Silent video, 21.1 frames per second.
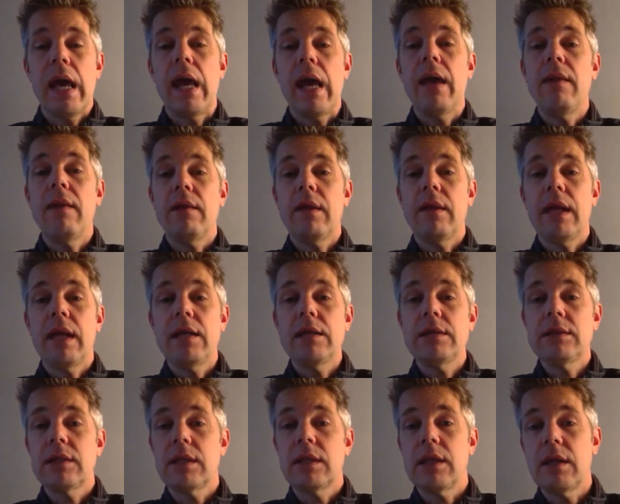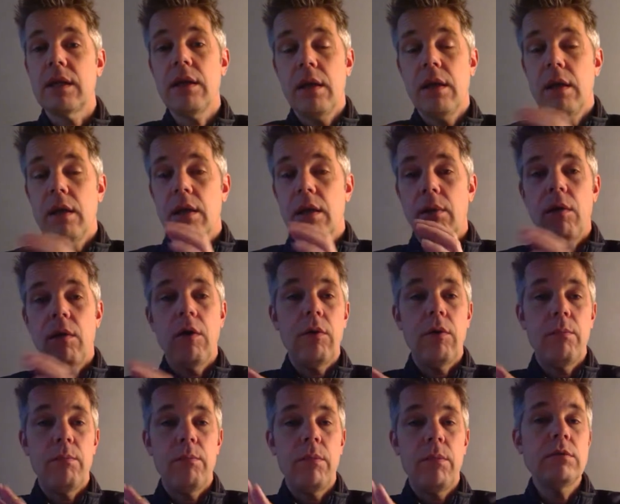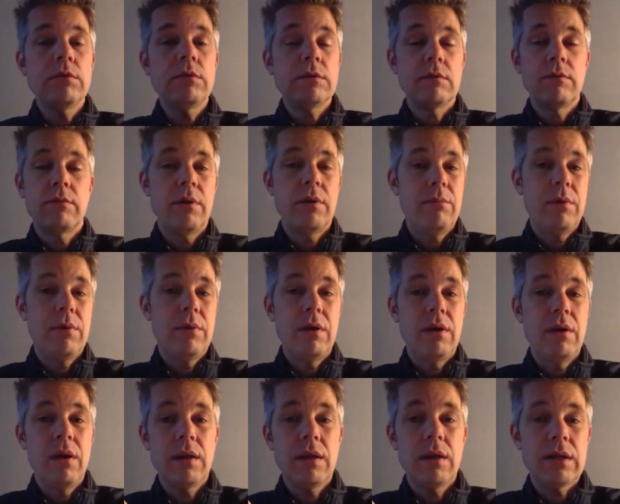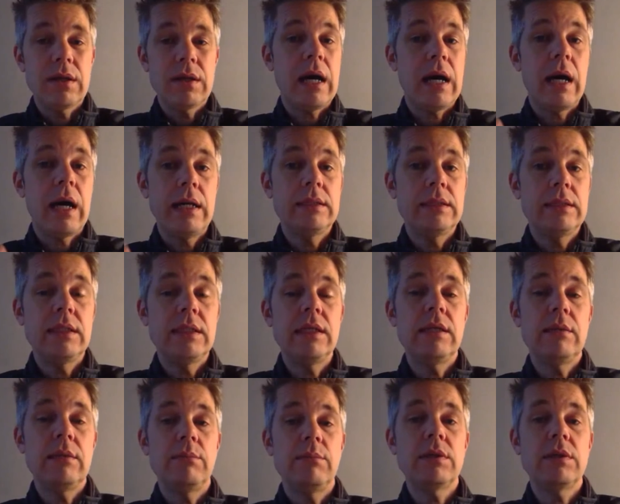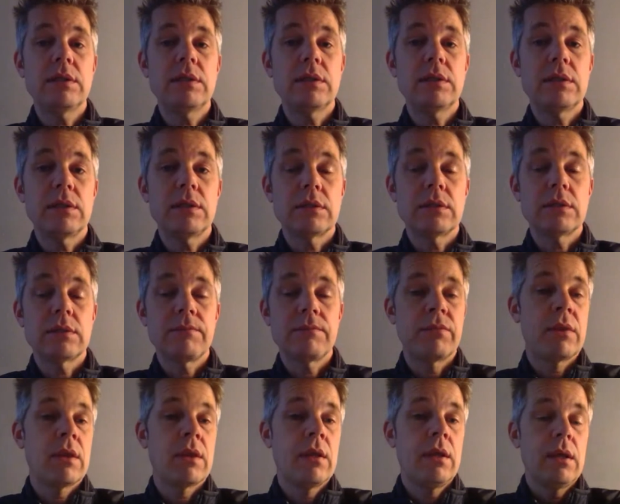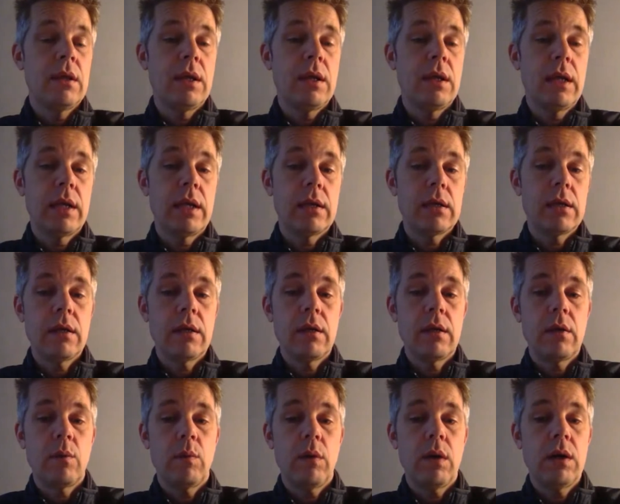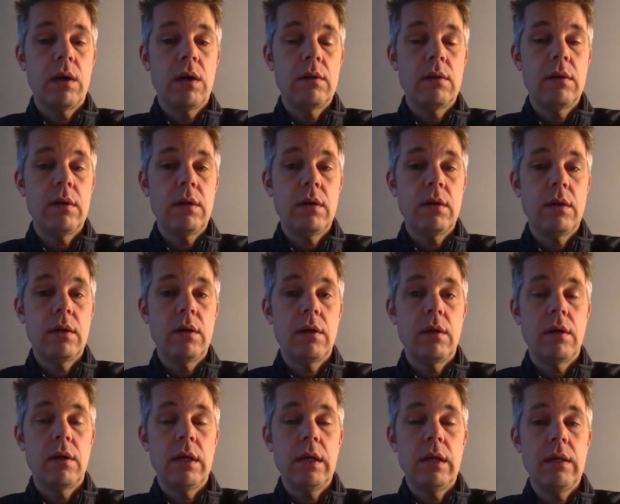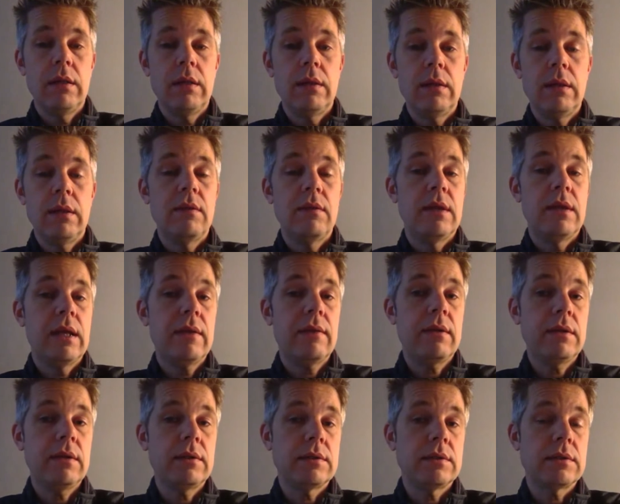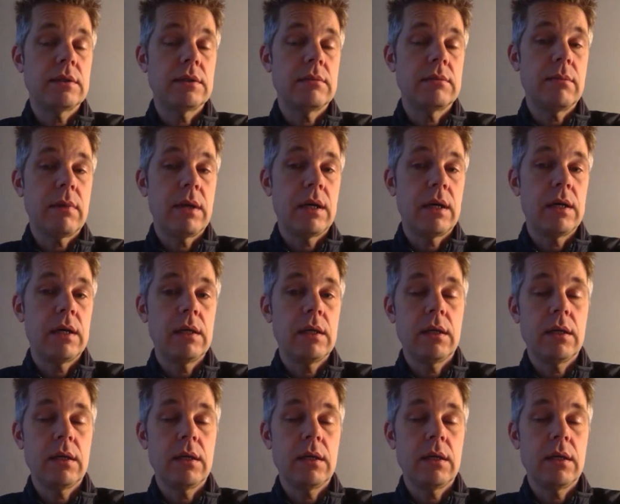And the nice thing, most of them not IT businesses, like one in the Netherlands, in my